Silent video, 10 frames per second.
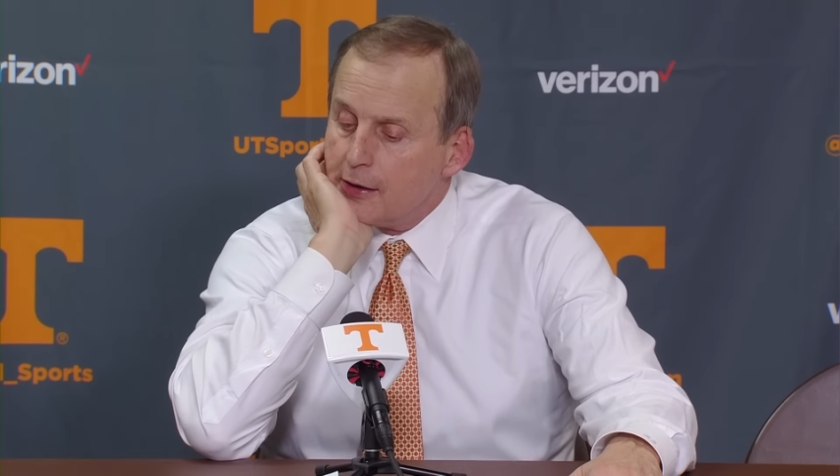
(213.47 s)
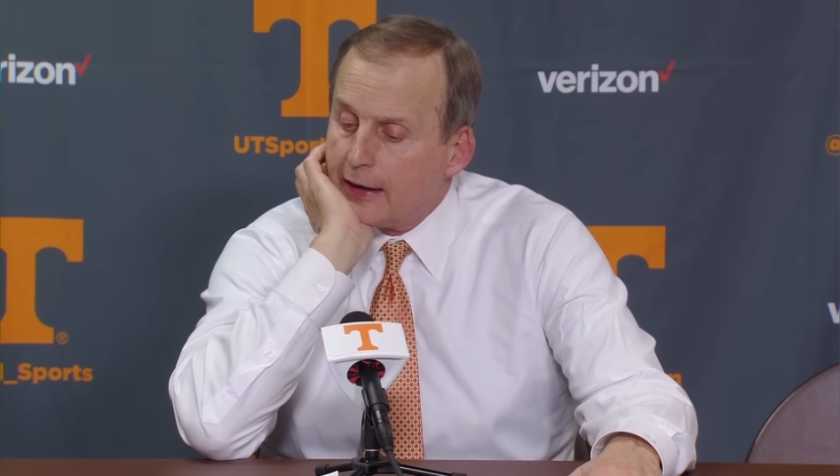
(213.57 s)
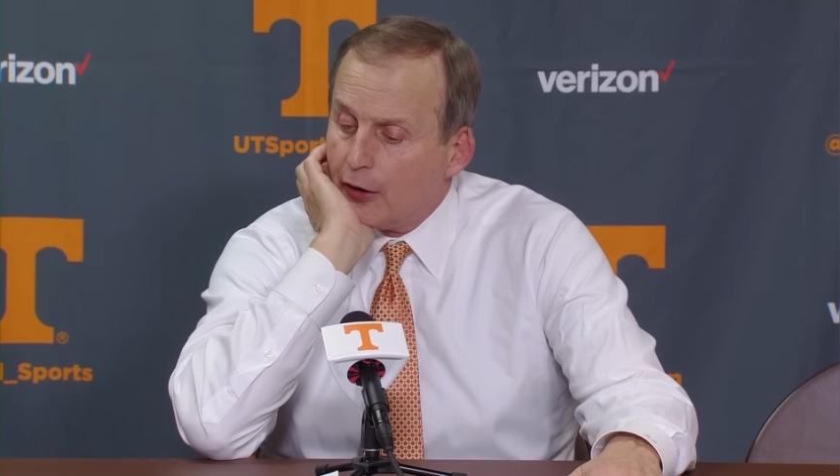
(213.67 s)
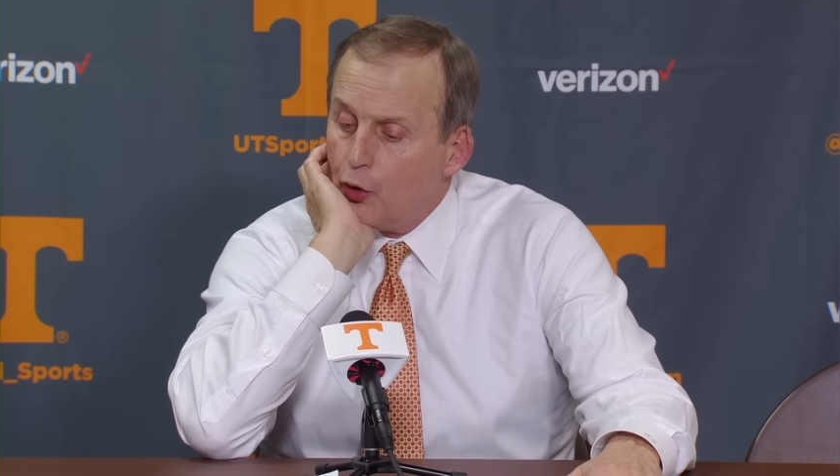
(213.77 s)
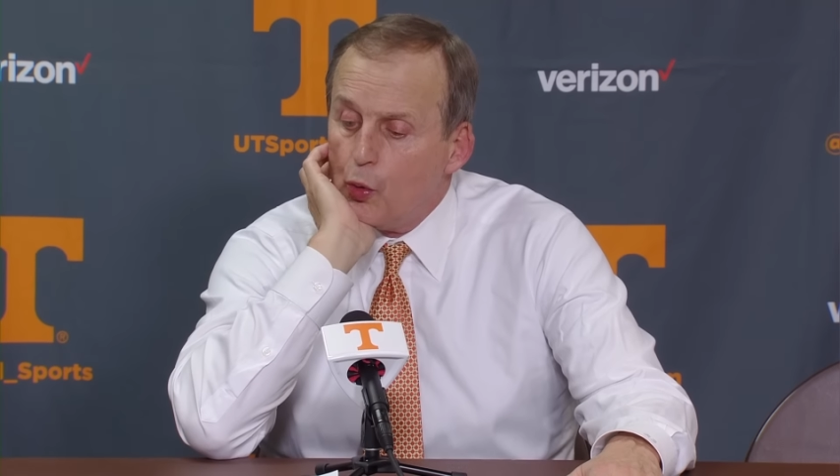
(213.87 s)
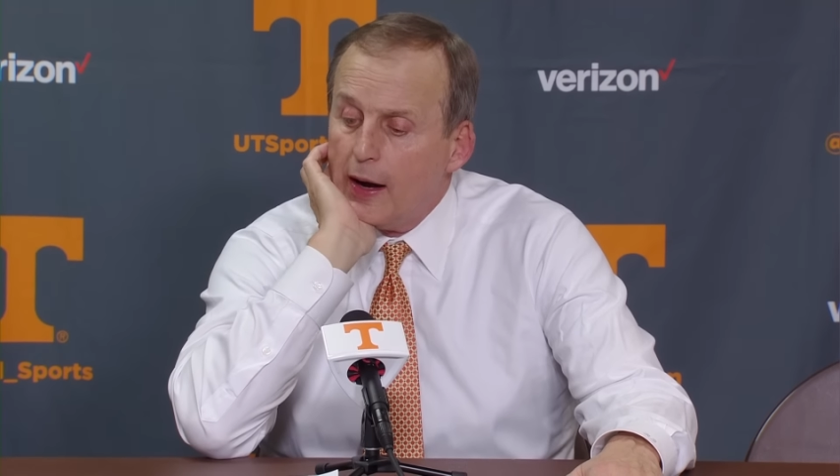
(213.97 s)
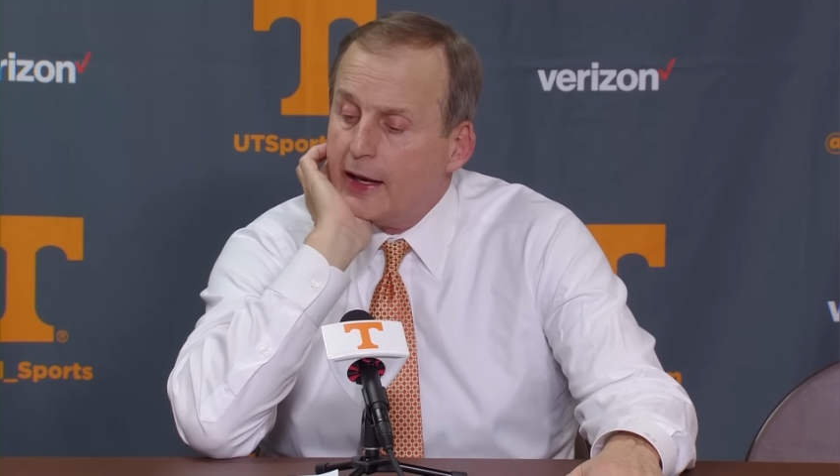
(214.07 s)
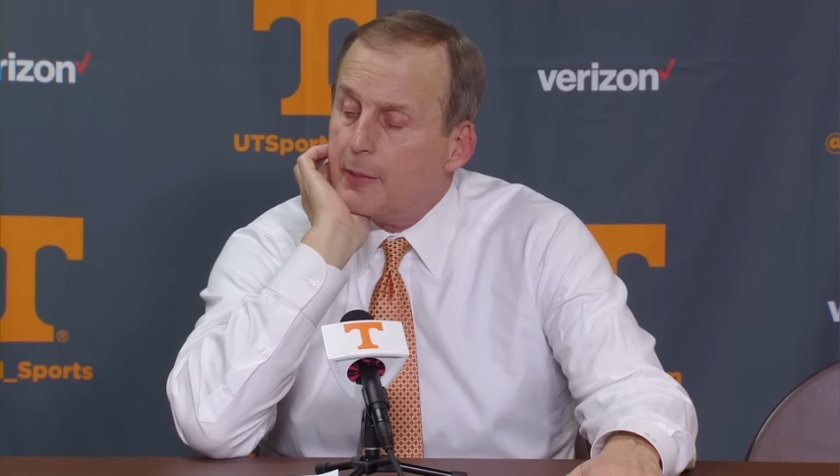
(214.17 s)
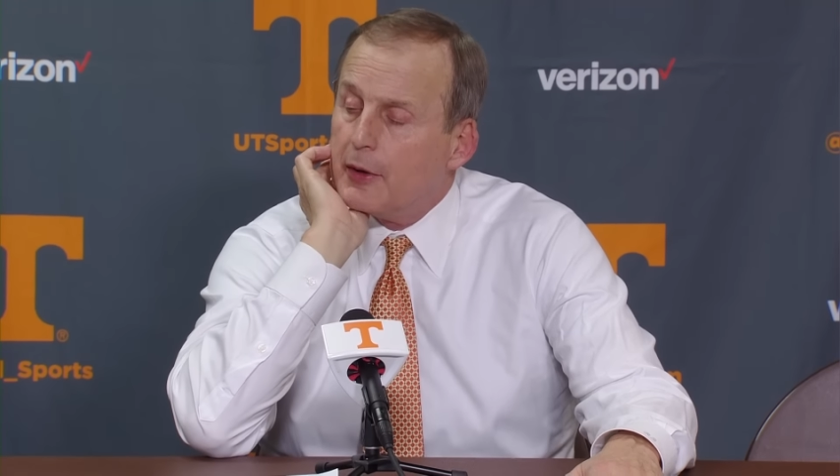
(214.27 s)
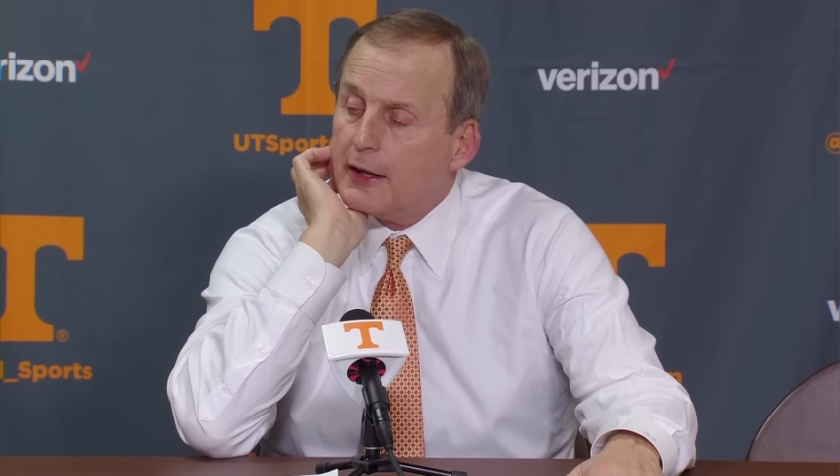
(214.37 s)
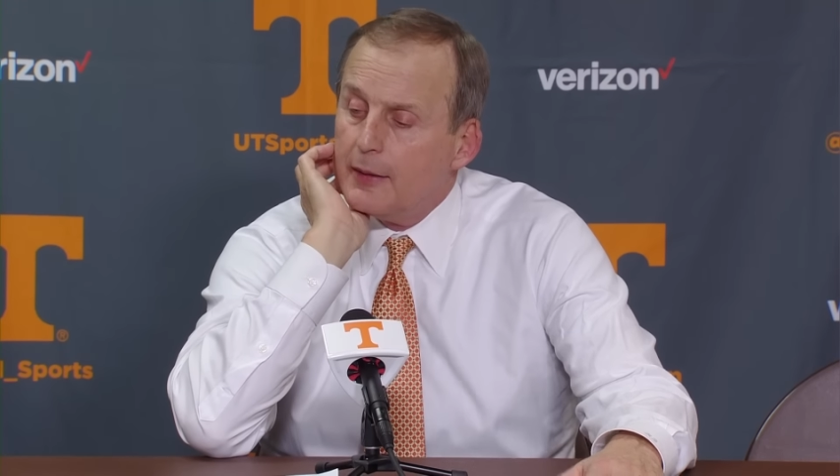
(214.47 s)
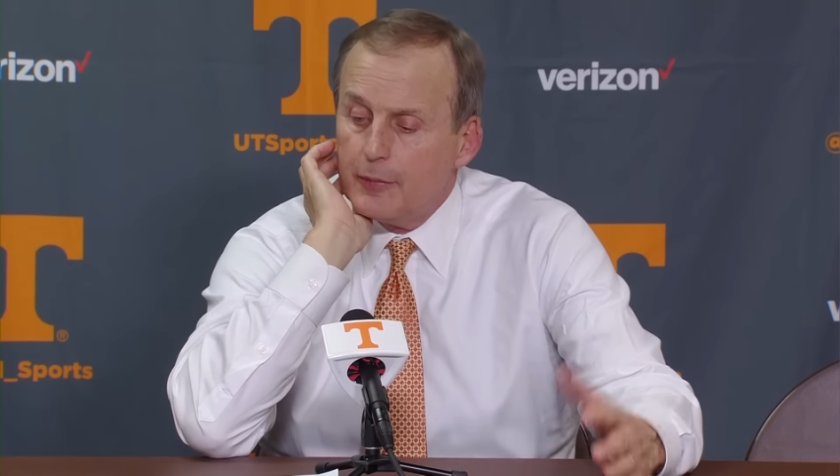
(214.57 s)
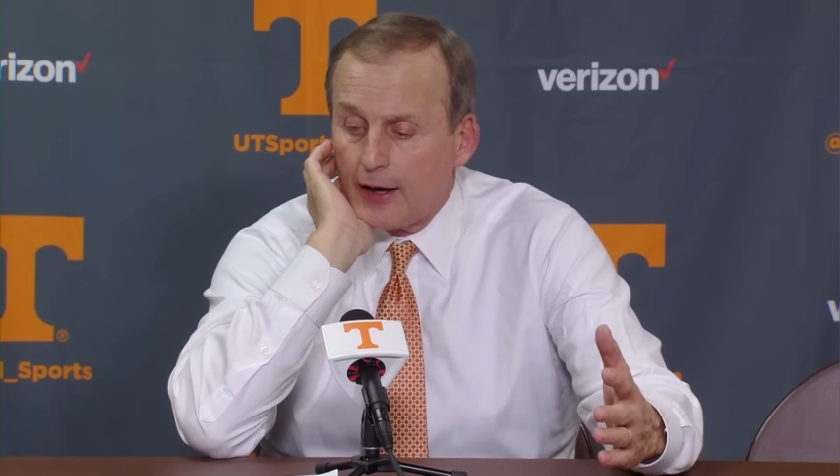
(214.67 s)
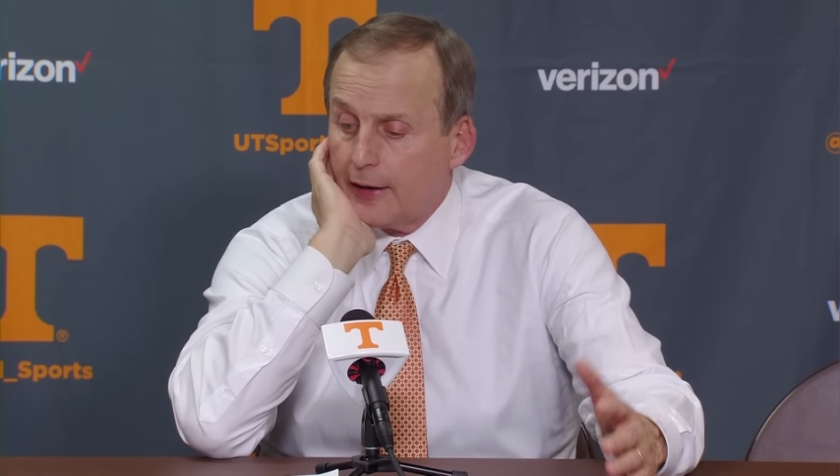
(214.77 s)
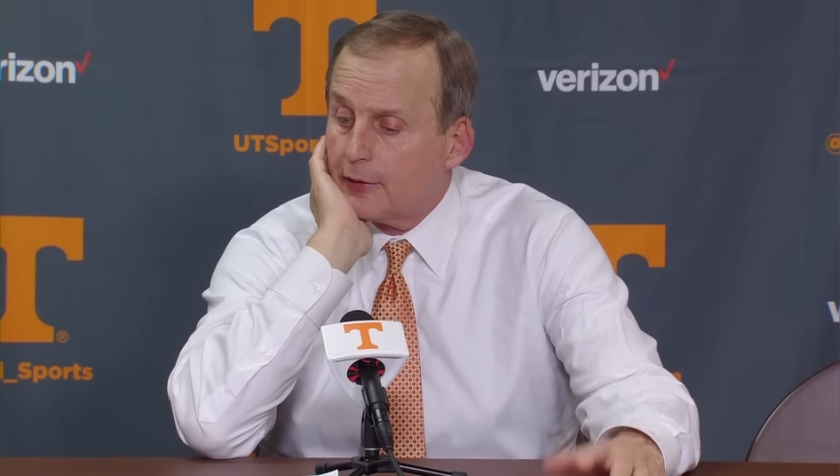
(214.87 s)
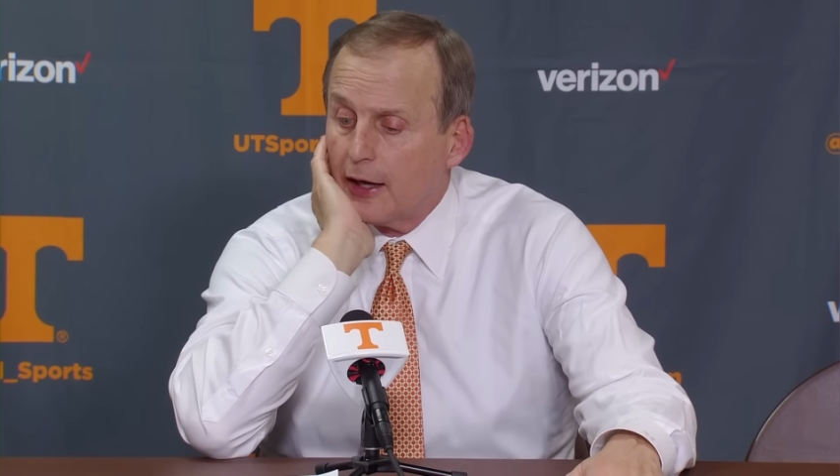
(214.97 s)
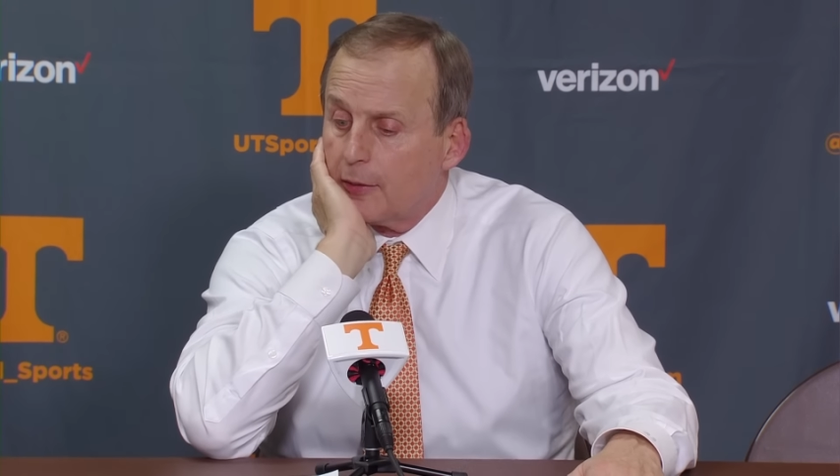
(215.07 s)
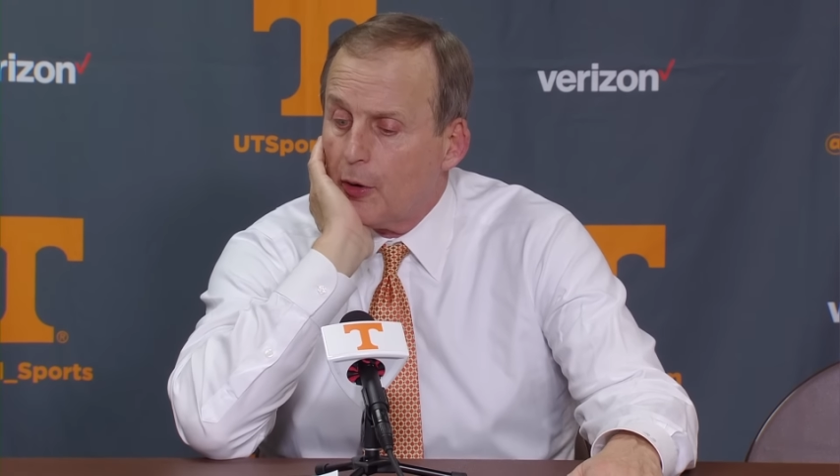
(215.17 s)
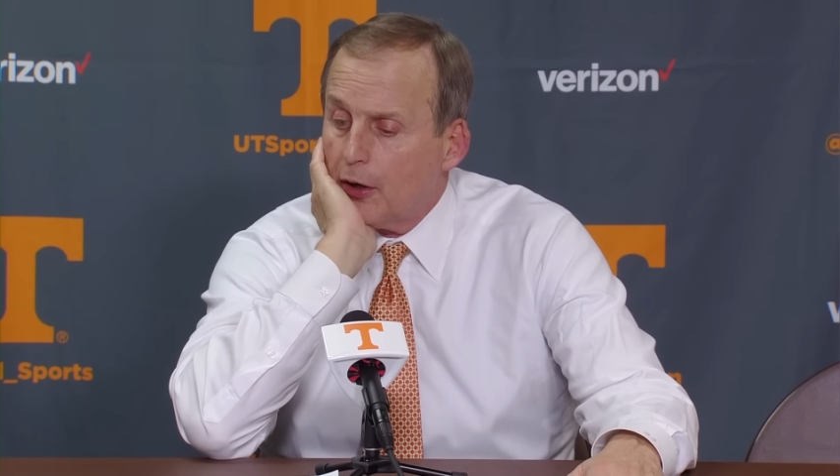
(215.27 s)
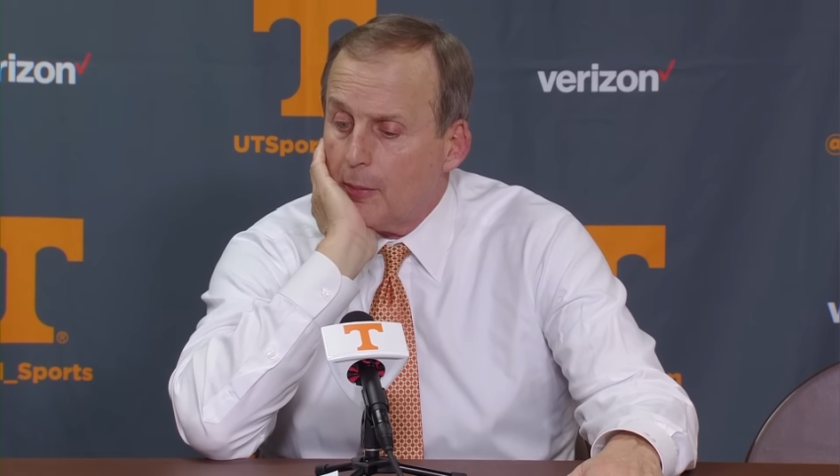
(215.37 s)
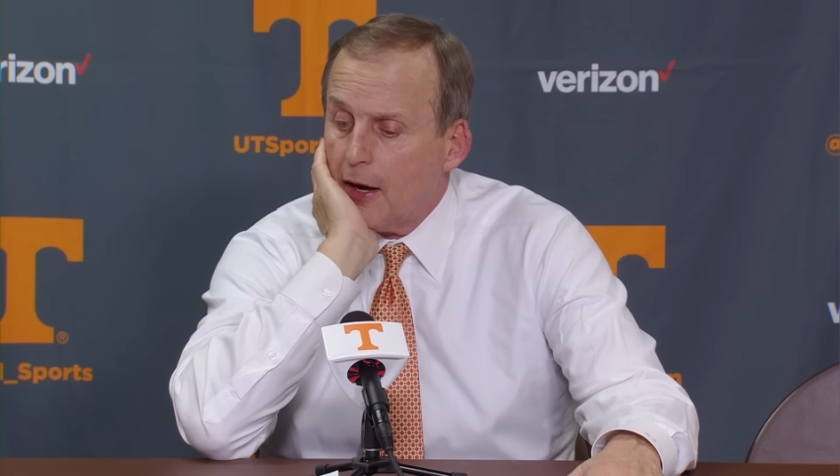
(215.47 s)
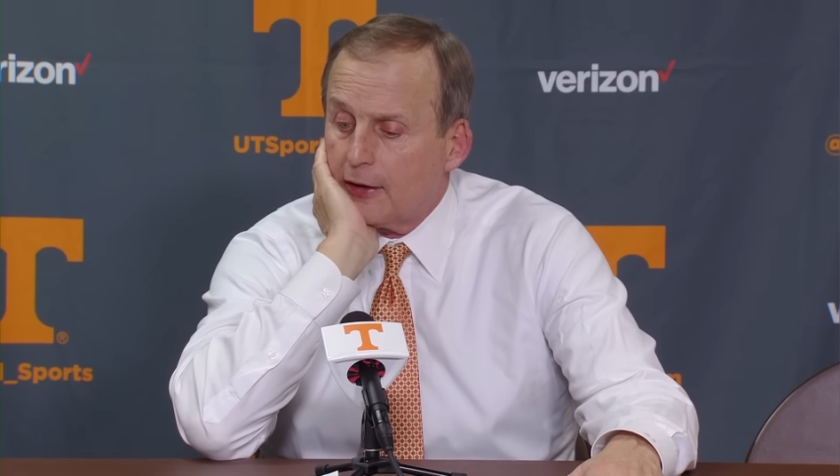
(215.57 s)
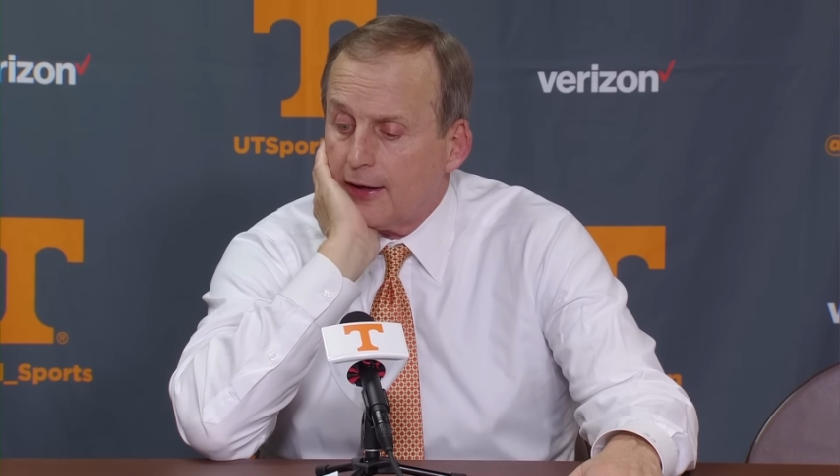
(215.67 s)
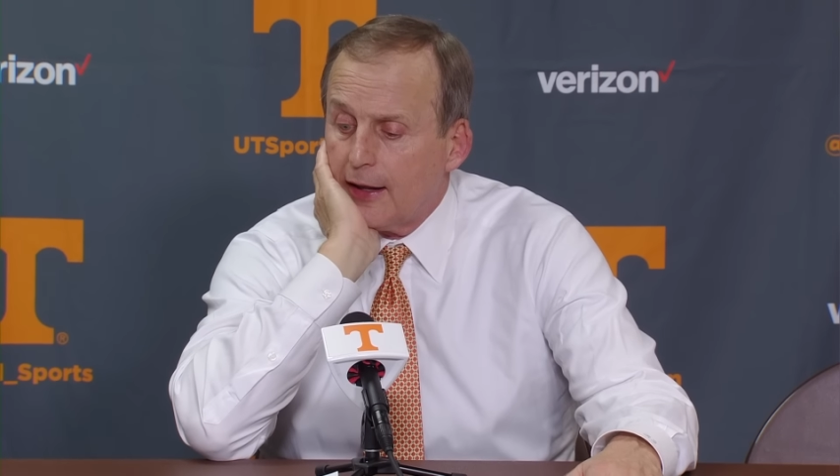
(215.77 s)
and Lou waited, but he got, got to one Lamonte,